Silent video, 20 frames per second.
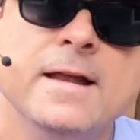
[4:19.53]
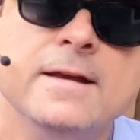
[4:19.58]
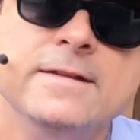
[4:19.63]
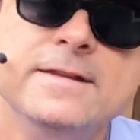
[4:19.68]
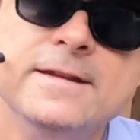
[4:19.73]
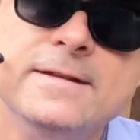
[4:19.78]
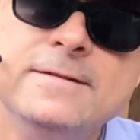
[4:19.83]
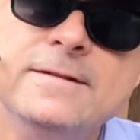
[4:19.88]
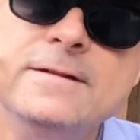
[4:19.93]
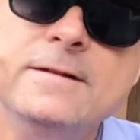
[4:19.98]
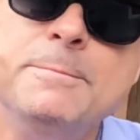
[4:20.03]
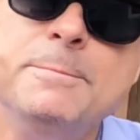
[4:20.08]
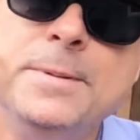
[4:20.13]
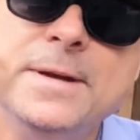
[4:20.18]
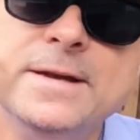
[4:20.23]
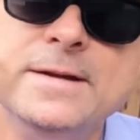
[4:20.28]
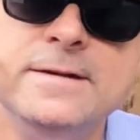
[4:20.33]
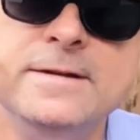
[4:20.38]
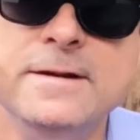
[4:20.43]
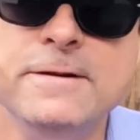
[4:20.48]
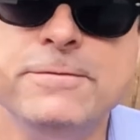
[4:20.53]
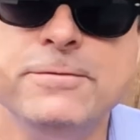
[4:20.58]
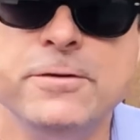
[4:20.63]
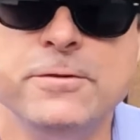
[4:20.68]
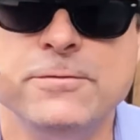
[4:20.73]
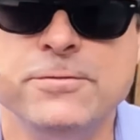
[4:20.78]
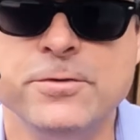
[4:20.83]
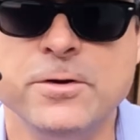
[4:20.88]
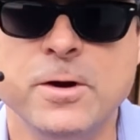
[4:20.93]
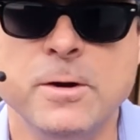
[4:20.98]
This is a bit
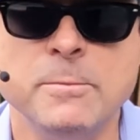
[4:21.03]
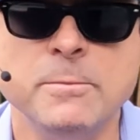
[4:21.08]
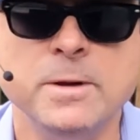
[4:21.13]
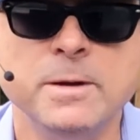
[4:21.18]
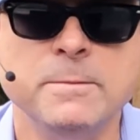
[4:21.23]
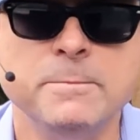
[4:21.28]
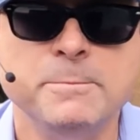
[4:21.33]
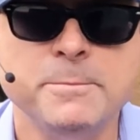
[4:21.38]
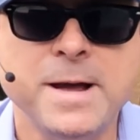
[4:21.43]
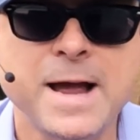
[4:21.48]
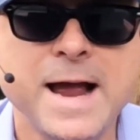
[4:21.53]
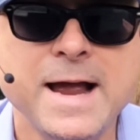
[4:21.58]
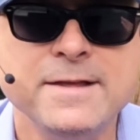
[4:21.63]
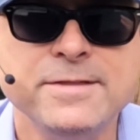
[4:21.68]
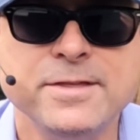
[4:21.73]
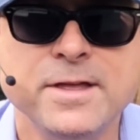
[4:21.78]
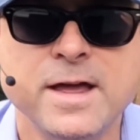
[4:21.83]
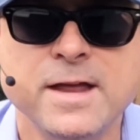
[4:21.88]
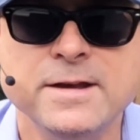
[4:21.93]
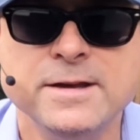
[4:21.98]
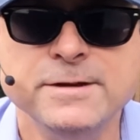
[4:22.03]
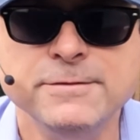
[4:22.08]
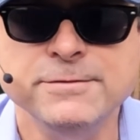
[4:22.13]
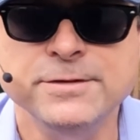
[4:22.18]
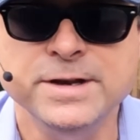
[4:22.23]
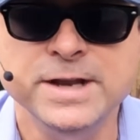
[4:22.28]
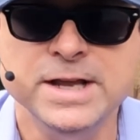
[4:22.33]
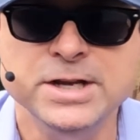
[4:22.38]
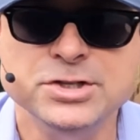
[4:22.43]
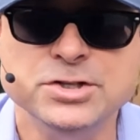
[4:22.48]
different from Python
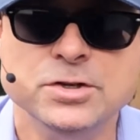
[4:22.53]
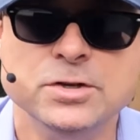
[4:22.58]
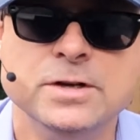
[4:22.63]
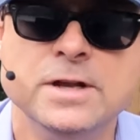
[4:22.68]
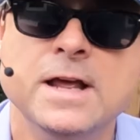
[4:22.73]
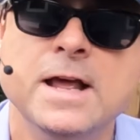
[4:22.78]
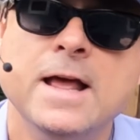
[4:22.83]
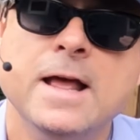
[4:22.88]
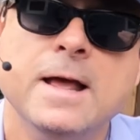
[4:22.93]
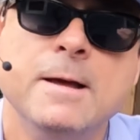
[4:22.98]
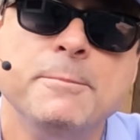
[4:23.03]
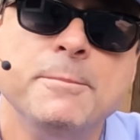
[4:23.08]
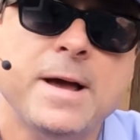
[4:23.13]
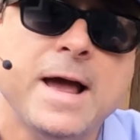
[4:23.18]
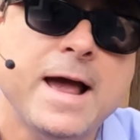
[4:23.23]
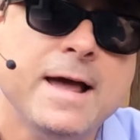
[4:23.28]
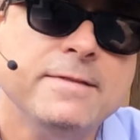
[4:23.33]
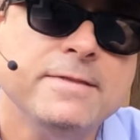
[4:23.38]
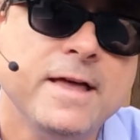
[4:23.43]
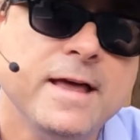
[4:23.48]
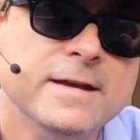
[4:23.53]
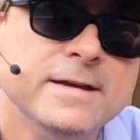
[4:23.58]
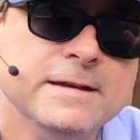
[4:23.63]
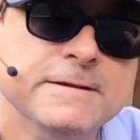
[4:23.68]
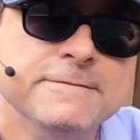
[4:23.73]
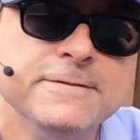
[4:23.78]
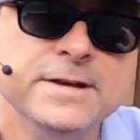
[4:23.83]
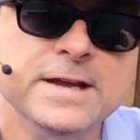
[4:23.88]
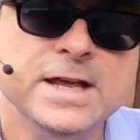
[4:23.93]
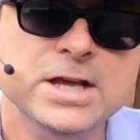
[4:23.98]
divination. Python
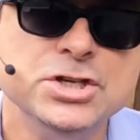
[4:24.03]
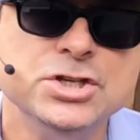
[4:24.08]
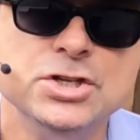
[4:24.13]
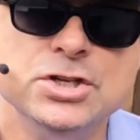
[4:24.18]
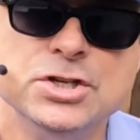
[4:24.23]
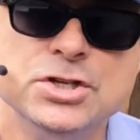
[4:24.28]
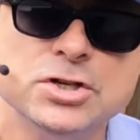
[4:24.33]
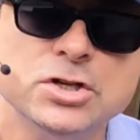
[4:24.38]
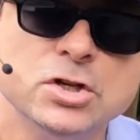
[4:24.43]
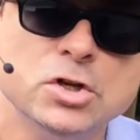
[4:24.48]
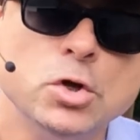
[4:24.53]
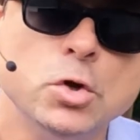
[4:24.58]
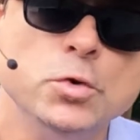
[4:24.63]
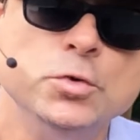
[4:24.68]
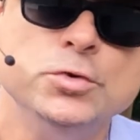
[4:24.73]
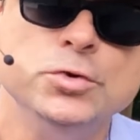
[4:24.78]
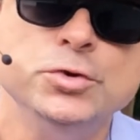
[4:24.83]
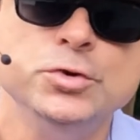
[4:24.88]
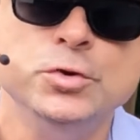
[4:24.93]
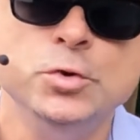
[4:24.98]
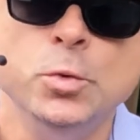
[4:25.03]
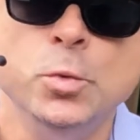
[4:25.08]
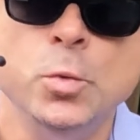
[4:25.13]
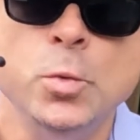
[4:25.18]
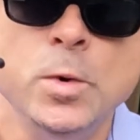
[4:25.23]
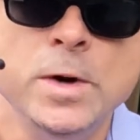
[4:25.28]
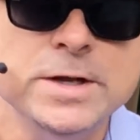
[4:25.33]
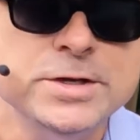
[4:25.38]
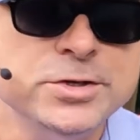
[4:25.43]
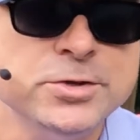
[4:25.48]
divination is closer to
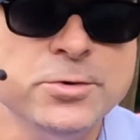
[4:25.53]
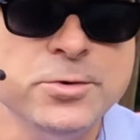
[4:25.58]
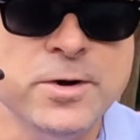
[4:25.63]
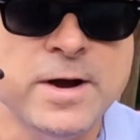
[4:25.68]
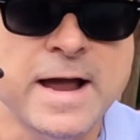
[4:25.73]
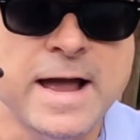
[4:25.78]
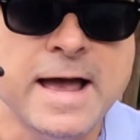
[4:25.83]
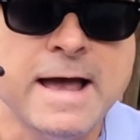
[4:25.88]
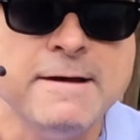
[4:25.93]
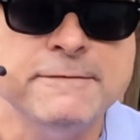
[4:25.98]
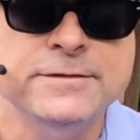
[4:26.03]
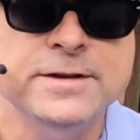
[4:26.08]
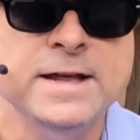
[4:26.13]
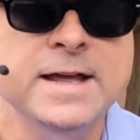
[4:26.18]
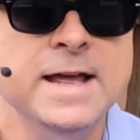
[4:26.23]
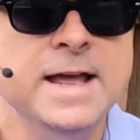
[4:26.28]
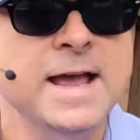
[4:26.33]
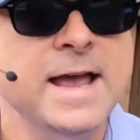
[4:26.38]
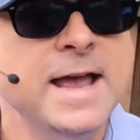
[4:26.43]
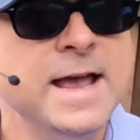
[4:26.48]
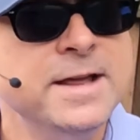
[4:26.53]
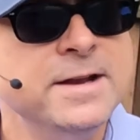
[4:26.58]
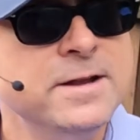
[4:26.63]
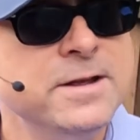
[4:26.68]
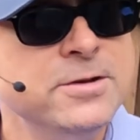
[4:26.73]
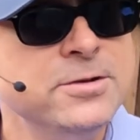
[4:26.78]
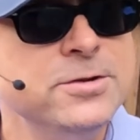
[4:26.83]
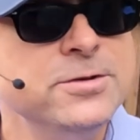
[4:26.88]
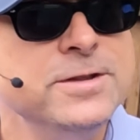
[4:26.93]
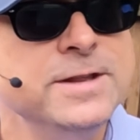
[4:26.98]
witchcraft and
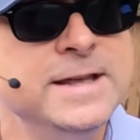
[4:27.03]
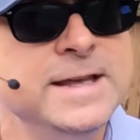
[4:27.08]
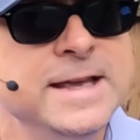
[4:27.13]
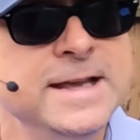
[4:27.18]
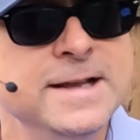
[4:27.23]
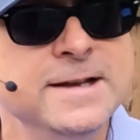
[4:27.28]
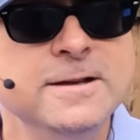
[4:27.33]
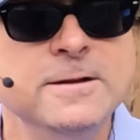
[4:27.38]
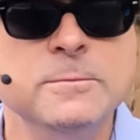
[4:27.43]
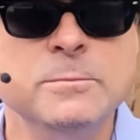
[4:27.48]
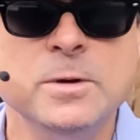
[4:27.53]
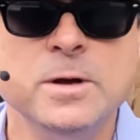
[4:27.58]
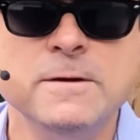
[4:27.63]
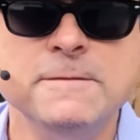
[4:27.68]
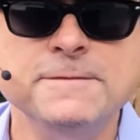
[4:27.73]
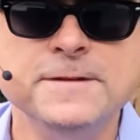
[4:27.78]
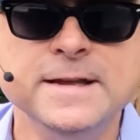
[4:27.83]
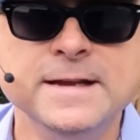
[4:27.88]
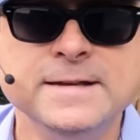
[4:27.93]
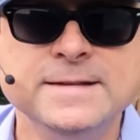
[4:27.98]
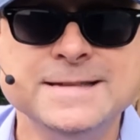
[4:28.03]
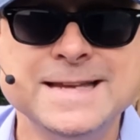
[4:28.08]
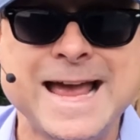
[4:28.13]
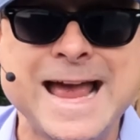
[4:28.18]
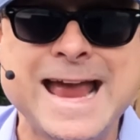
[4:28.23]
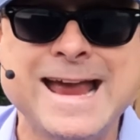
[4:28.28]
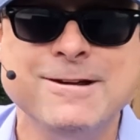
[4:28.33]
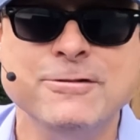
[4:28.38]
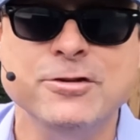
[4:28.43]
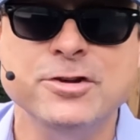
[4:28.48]
under the kingdom of the
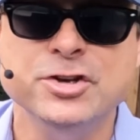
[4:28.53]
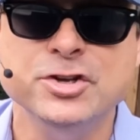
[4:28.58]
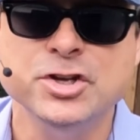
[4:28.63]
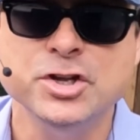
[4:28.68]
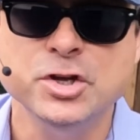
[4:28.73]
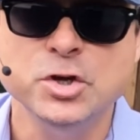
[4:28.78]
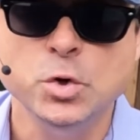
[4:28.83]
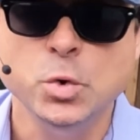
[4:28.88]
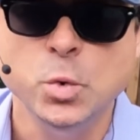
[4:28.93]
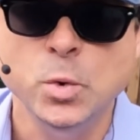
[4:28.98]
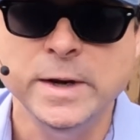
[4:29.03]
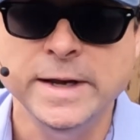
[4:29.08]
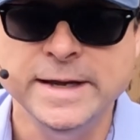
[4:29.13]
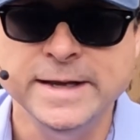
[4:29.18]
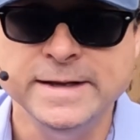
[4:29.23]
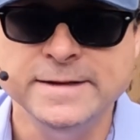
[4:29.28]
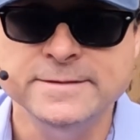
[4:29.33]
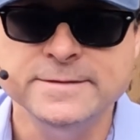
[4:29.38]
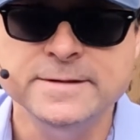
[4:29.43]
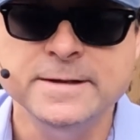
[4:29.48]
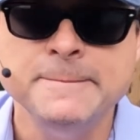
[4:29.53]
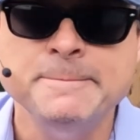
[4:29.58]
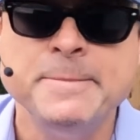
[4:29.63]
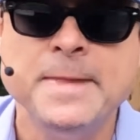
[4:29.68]
tyrant queens.